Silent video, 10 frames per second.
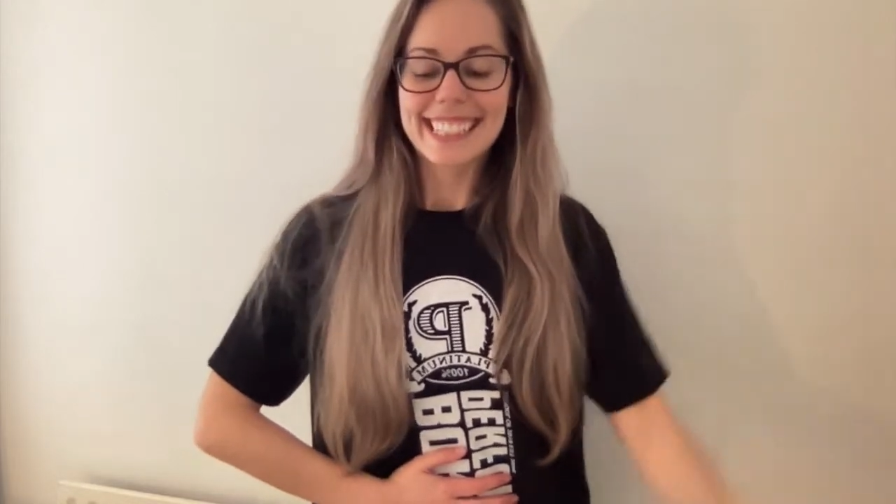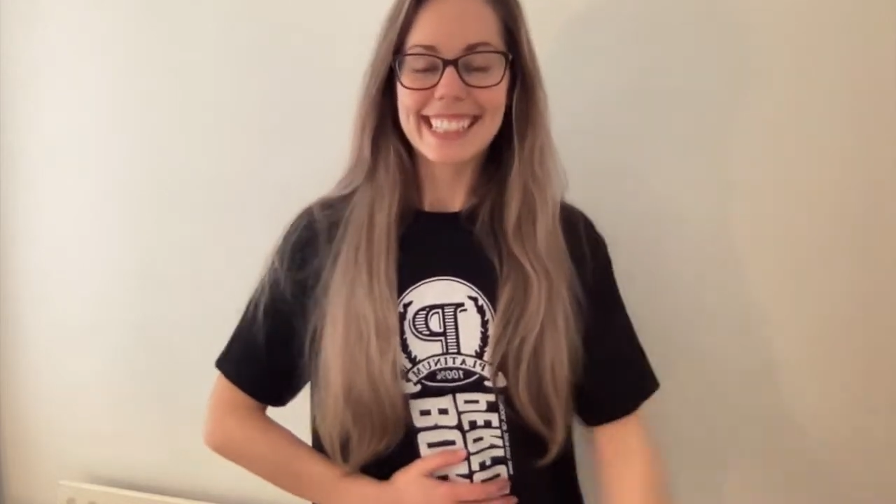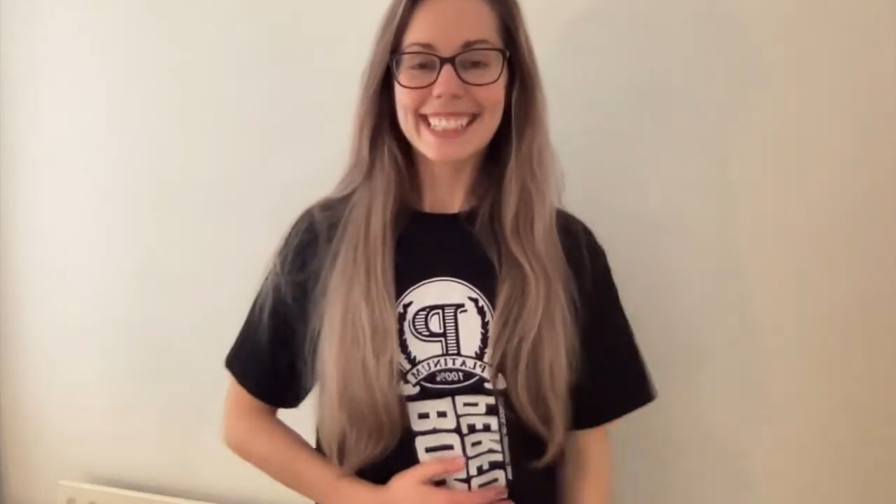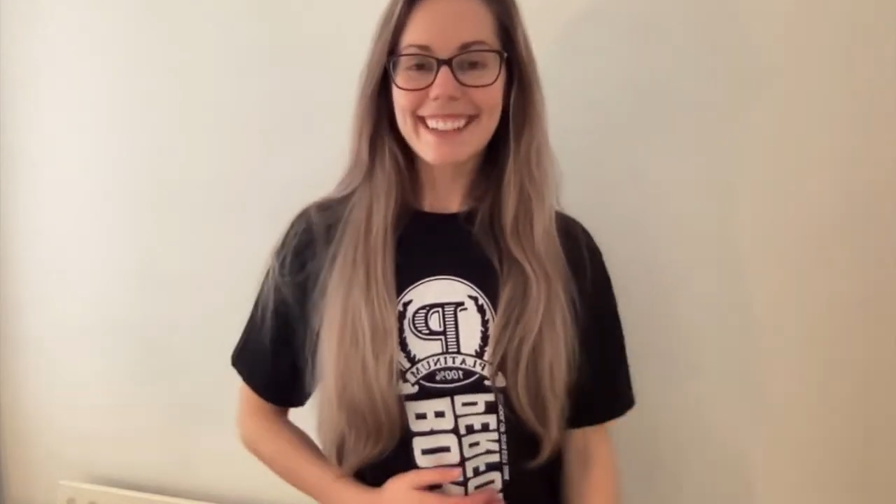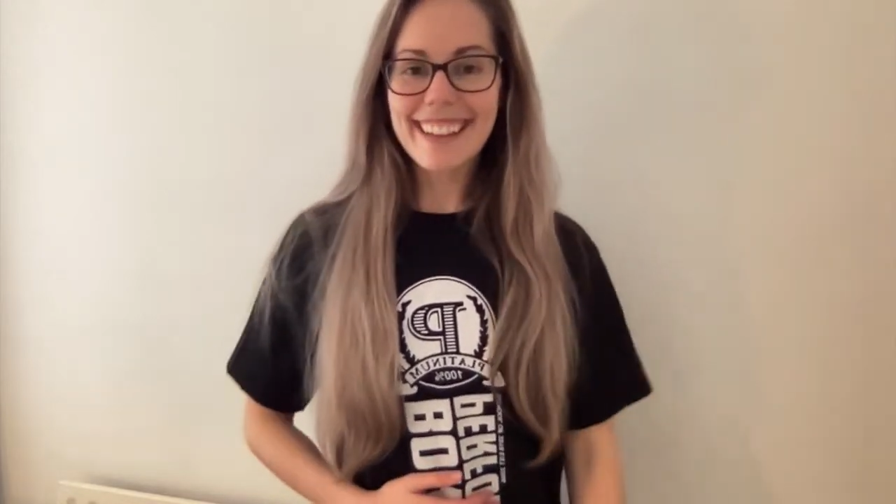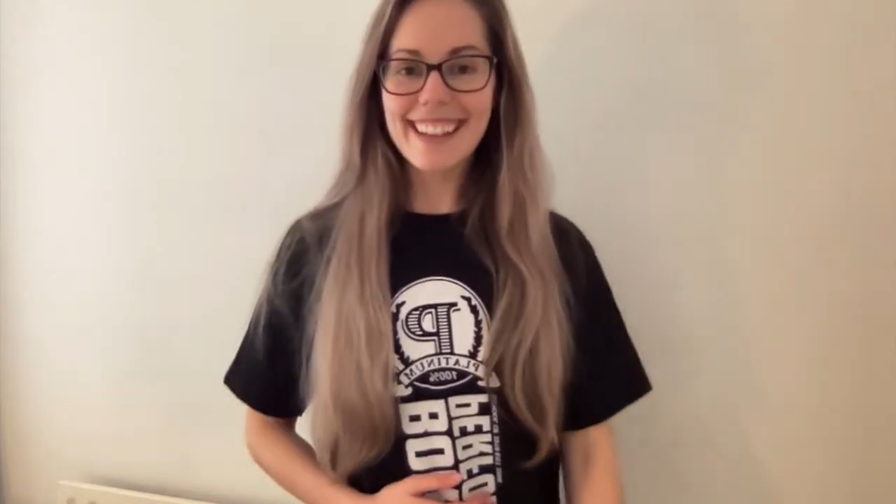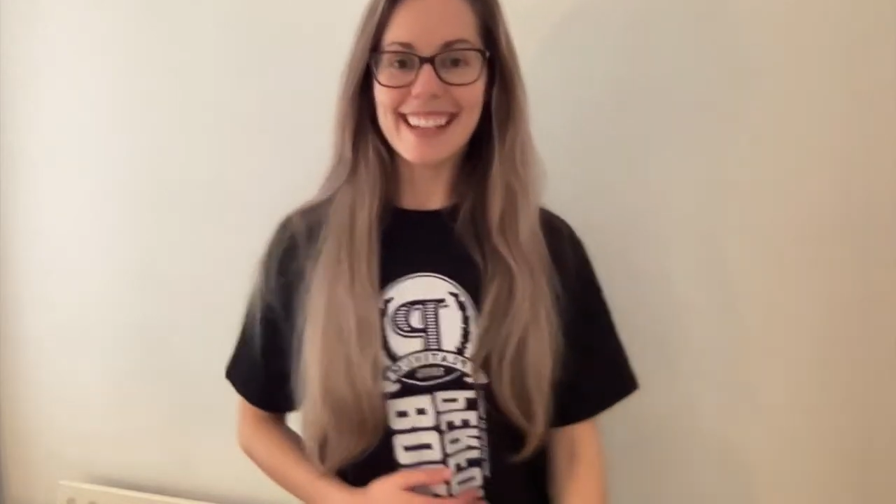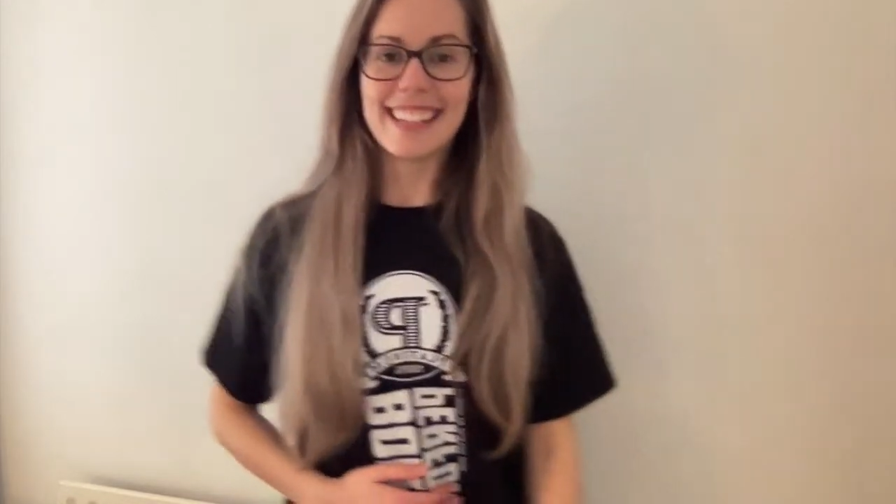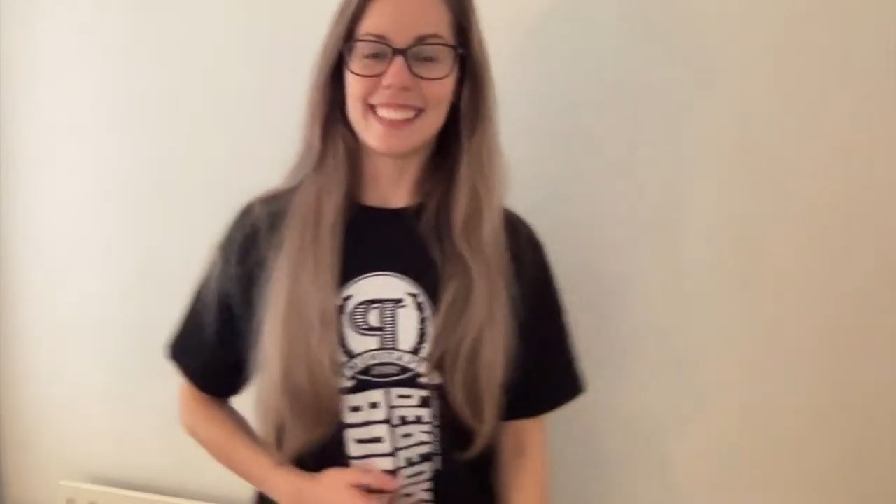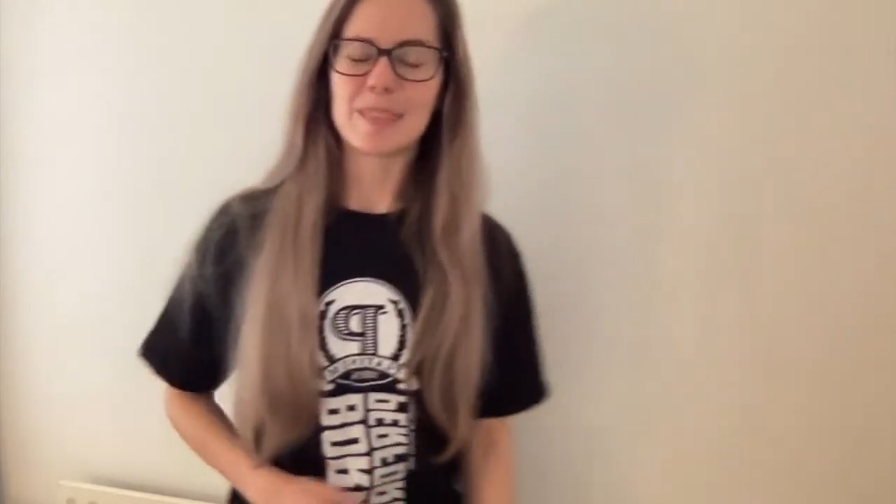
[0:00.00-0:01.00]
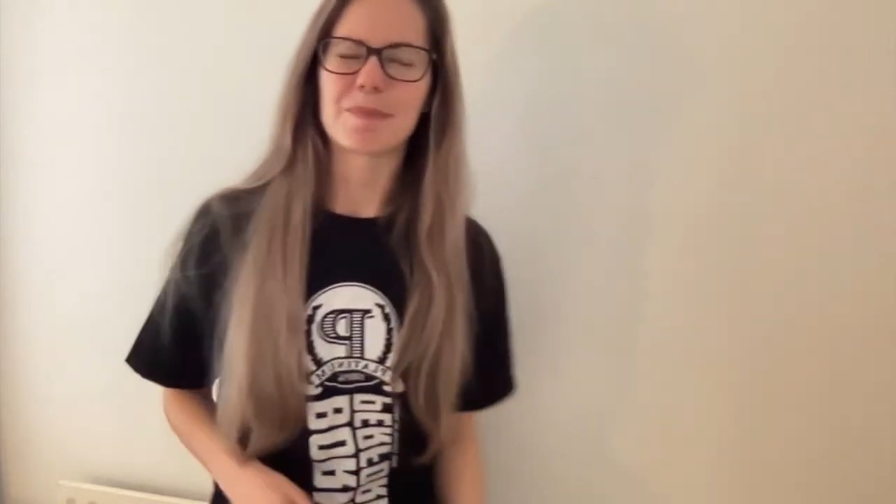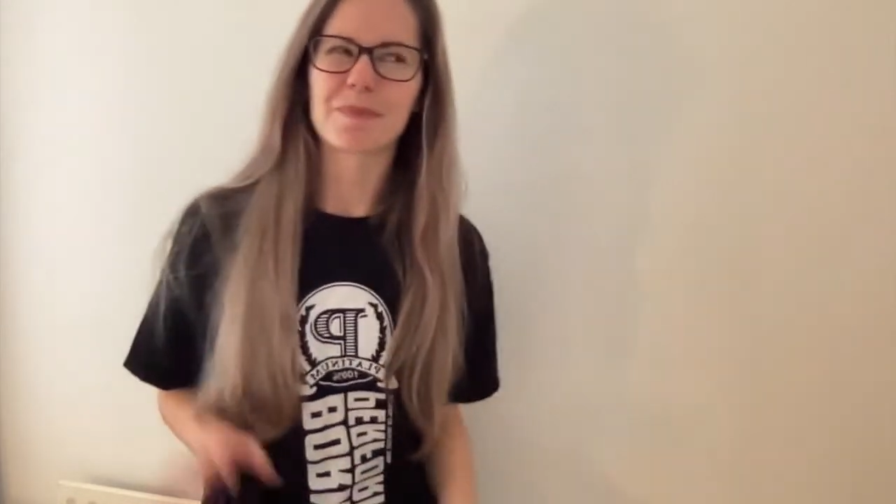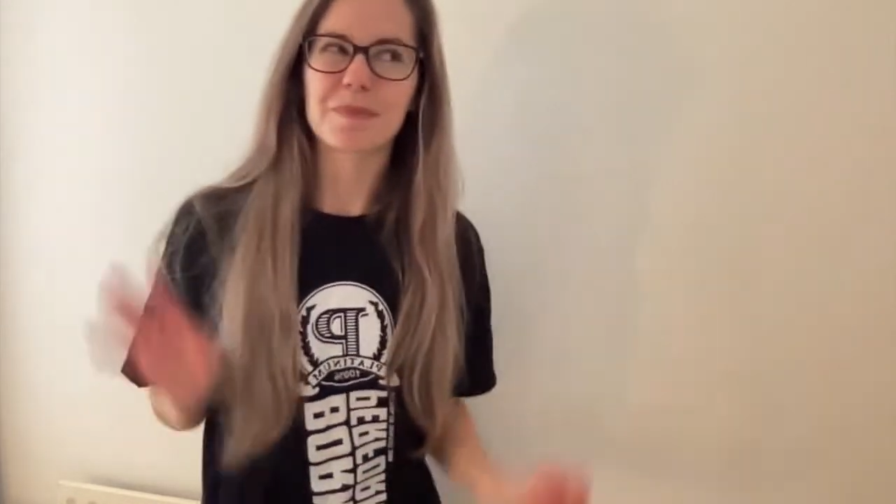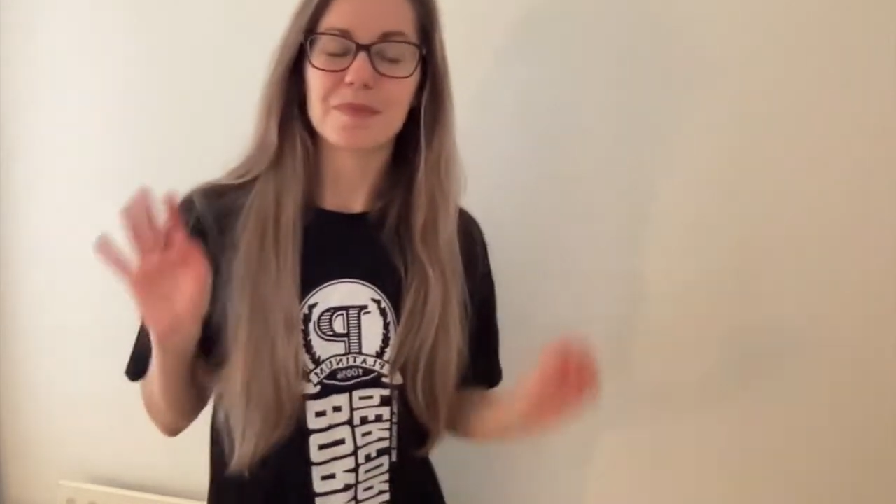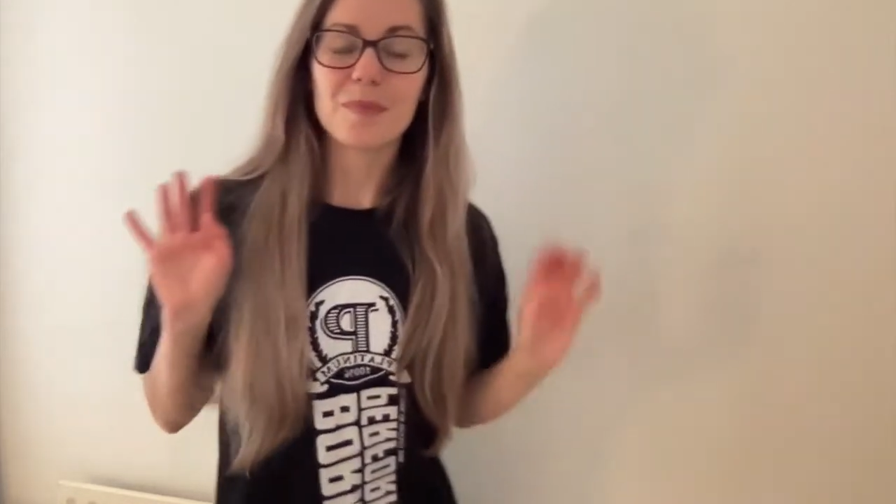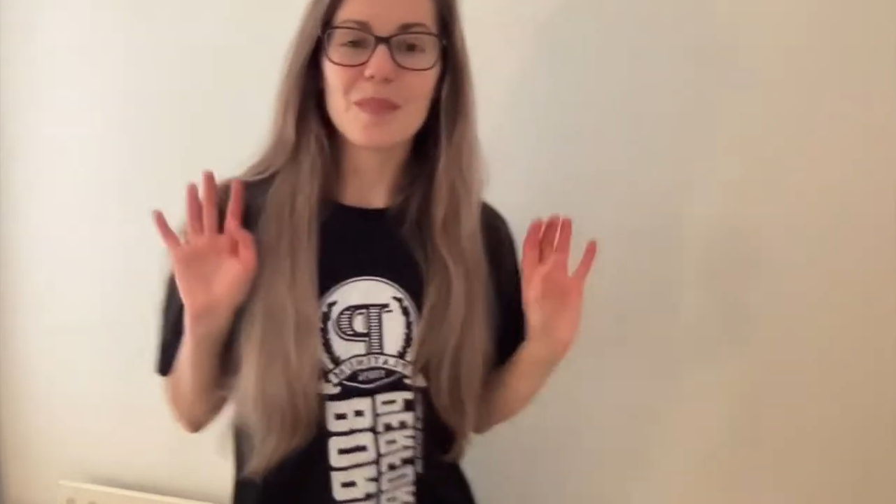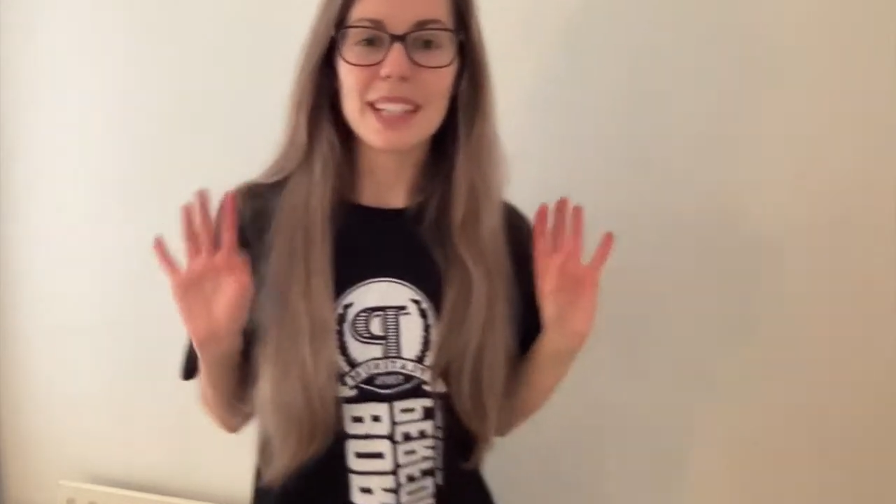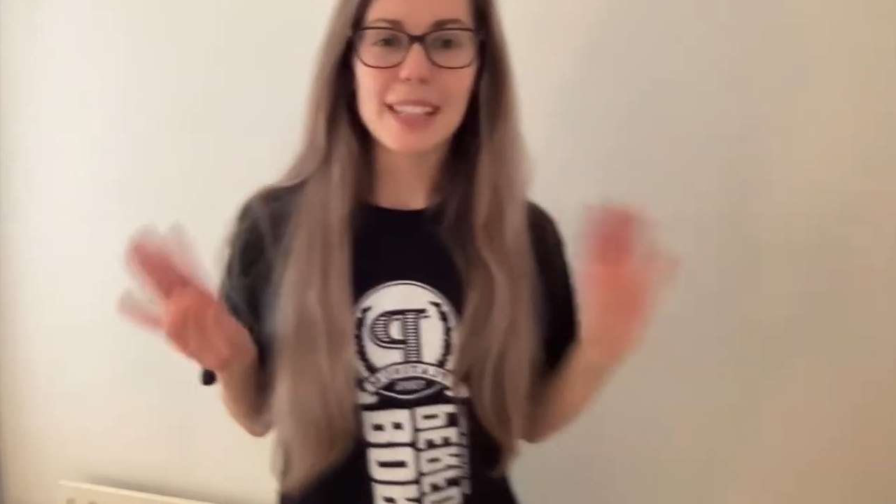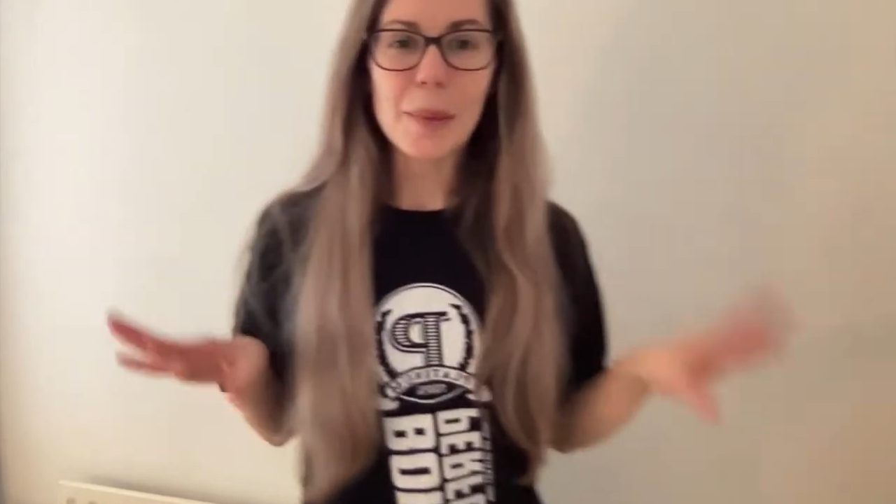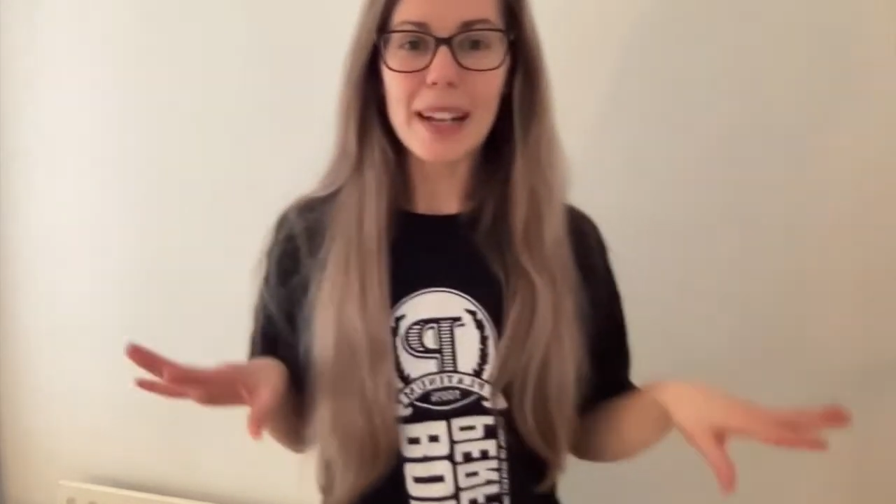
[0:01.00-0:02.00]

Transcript: Good. Now